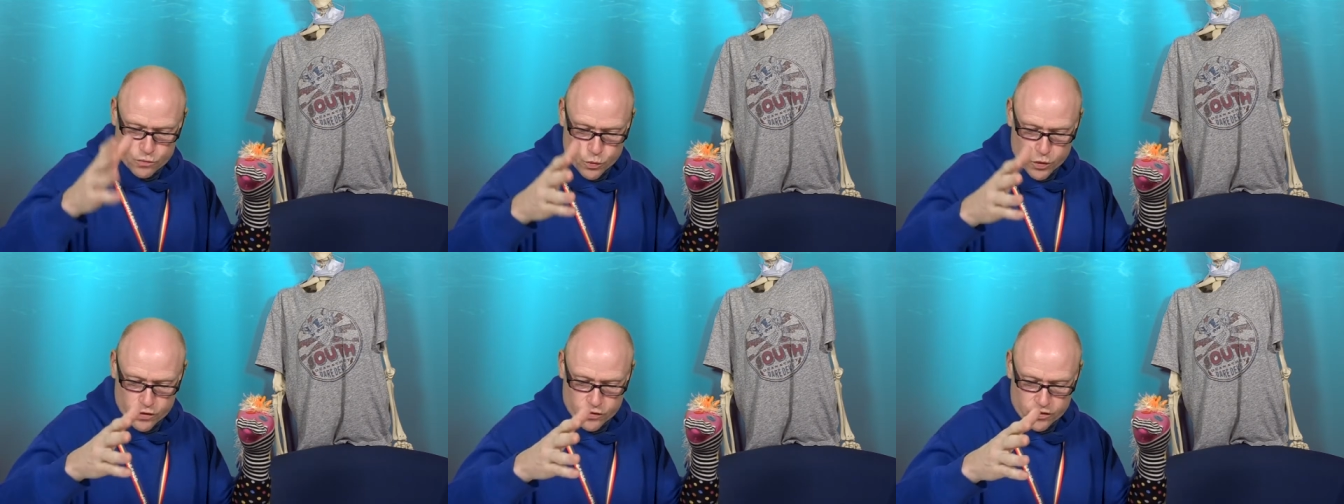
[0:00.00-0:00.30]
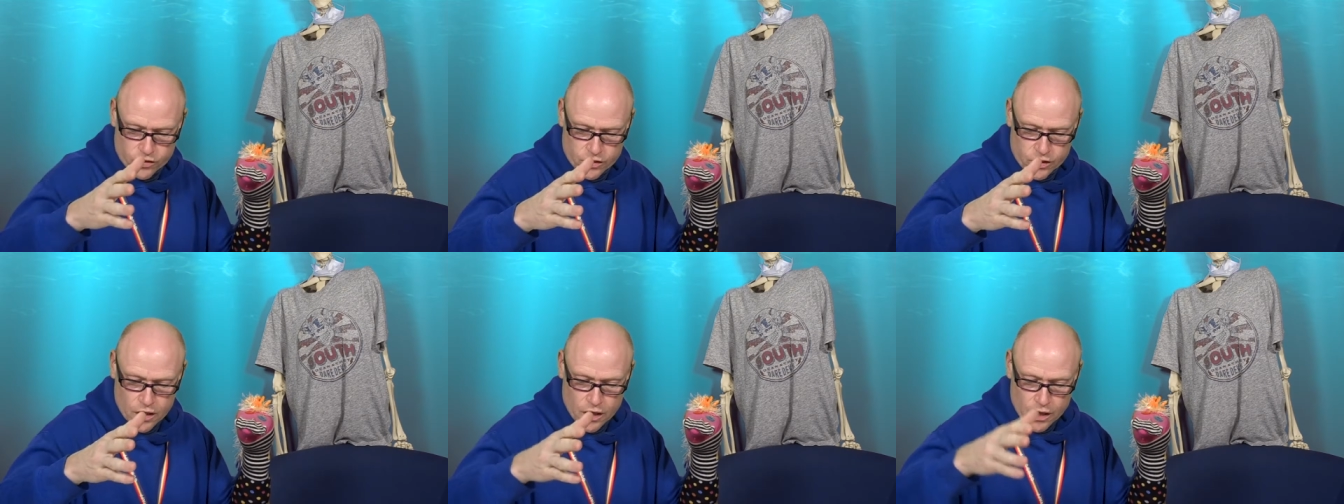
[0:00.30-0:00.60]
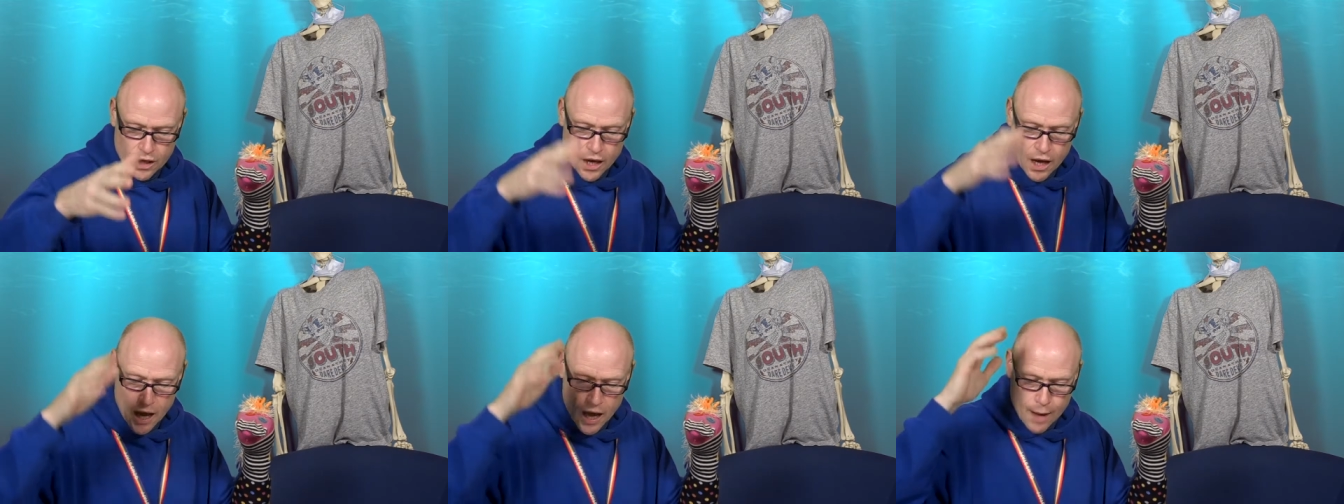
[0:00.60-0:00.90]
Wilson
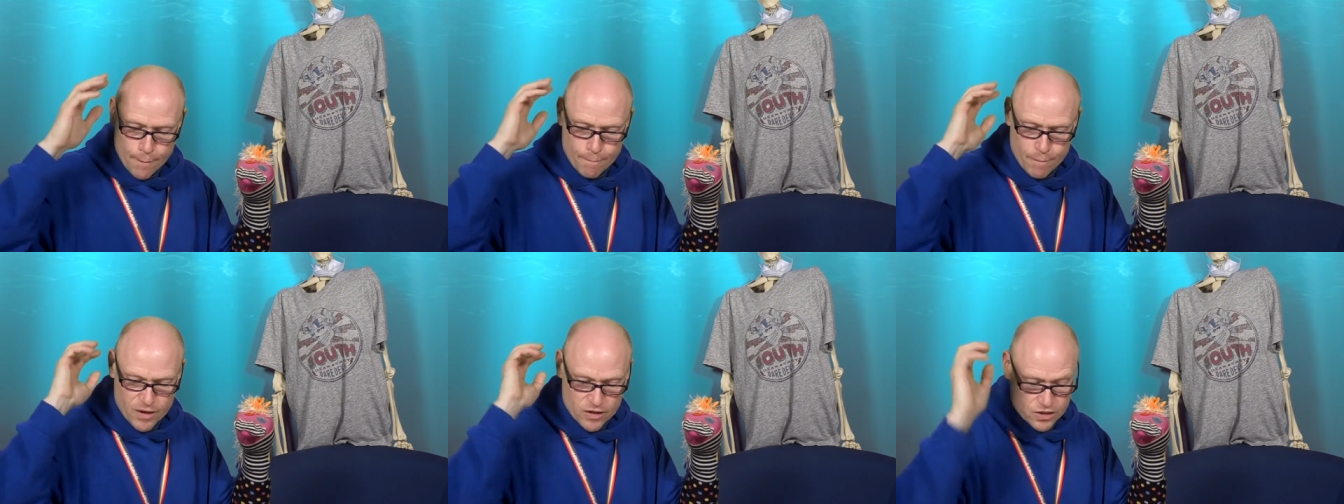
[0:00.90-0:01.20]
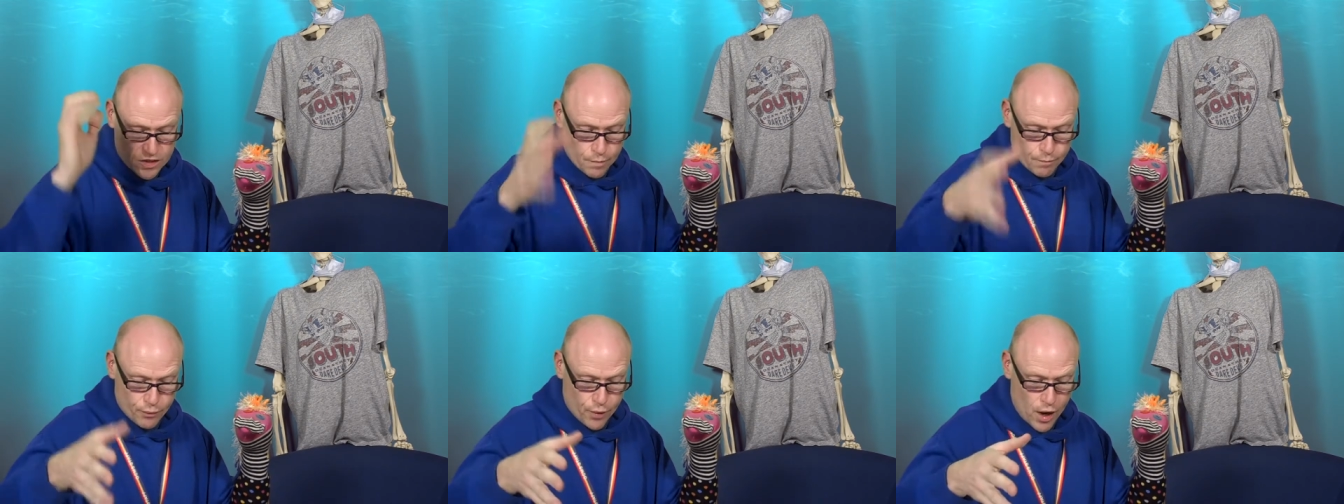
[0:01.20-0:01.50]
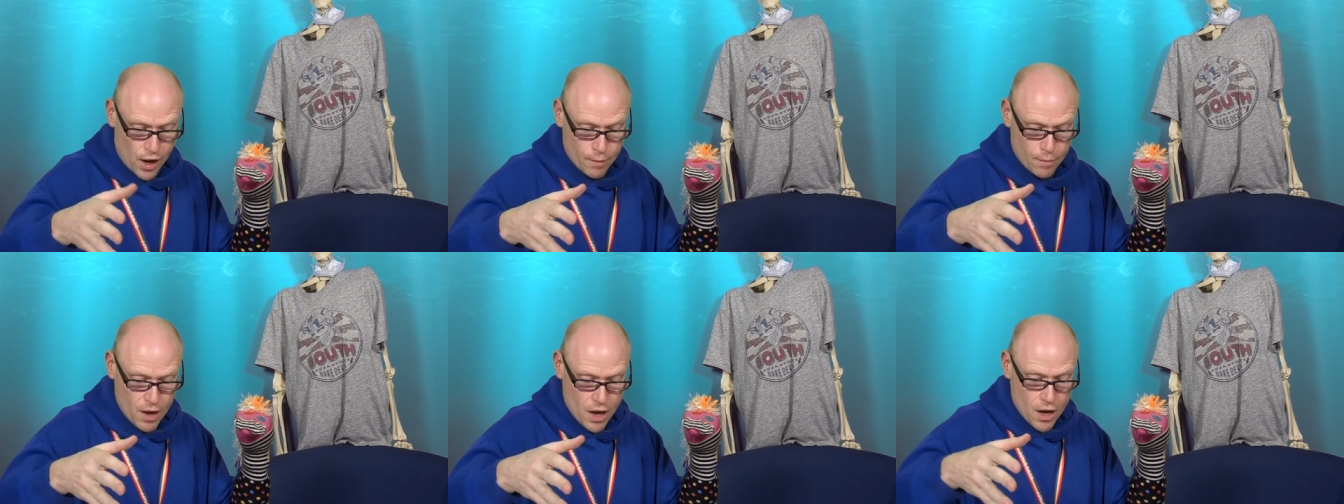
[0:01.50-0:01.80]
and Mr.
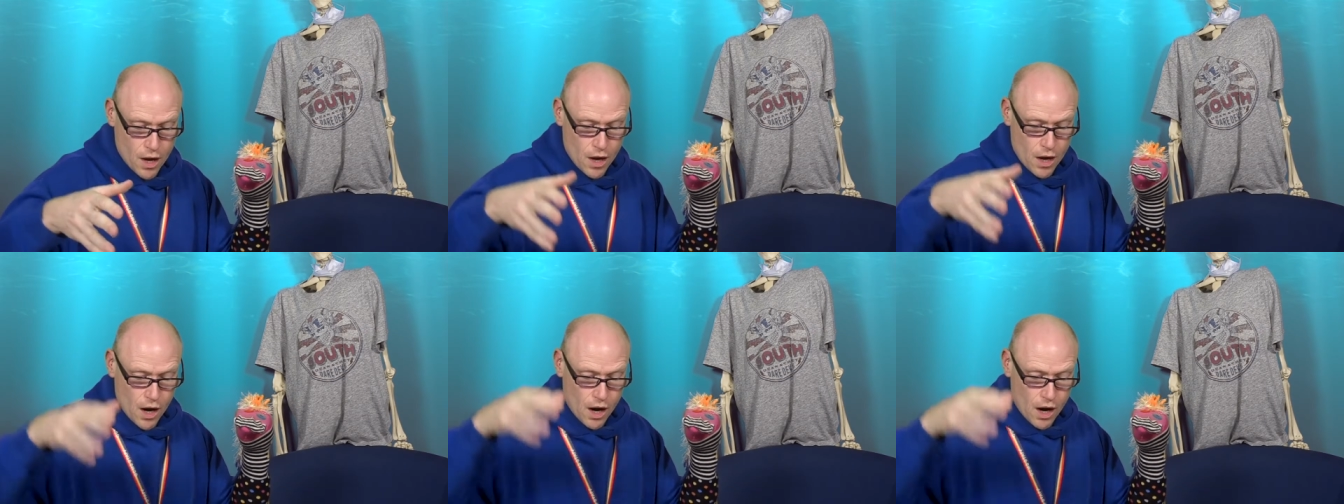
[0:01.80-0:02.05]
Brimer